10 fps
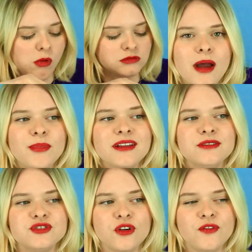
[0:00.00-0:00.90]
It was
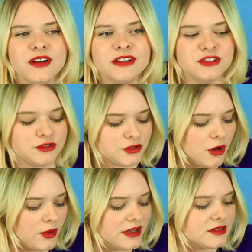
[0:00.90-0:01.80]
so funny because you'd go
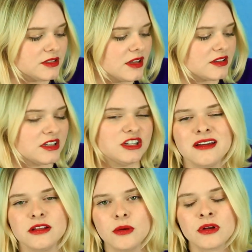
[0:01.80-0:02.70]
into like the kitchen. They
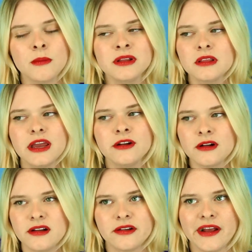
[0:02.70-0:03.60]
would come in later at
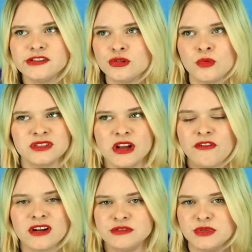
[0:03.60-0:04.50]
night, so it was never as
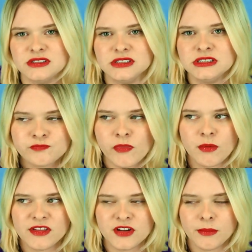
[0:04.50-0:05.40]
busy by the
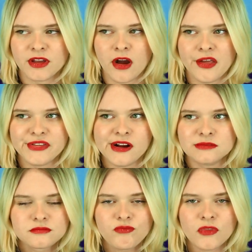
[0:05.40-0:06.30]
time they got there.
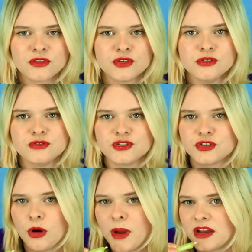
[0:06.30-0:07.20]
So you just go
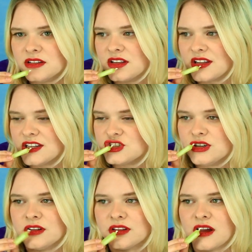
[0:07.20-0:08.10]
back into the kitchen, and
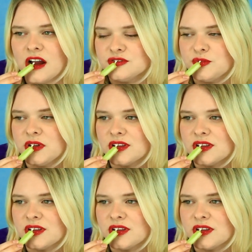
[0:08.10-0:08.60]
the guys would be